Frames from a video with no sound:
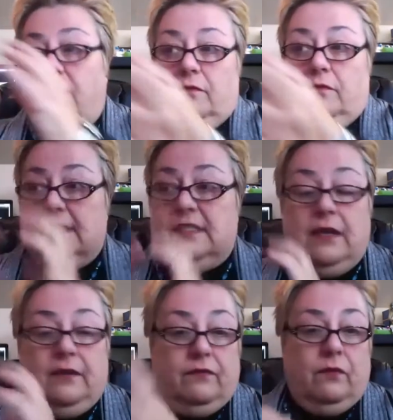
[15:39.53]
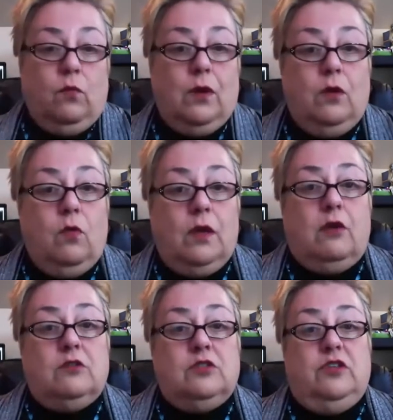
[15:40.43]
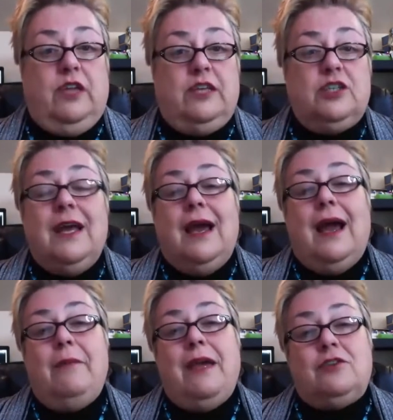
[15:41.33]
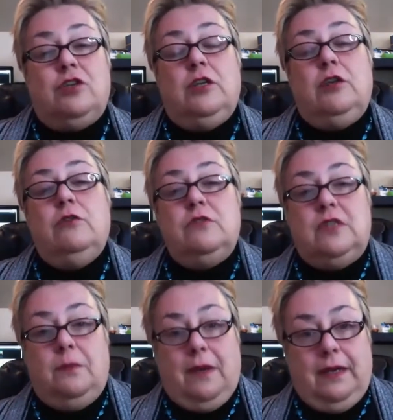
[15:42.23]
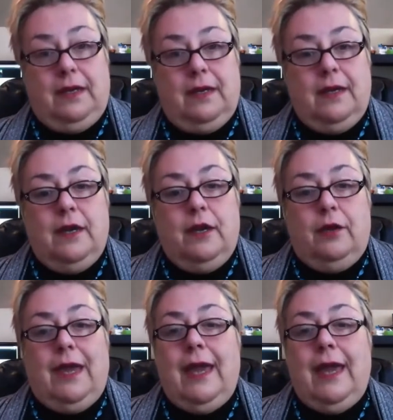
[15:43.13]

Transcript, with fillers: let's say, one-on-one consultation, I'm actually losing money. You are.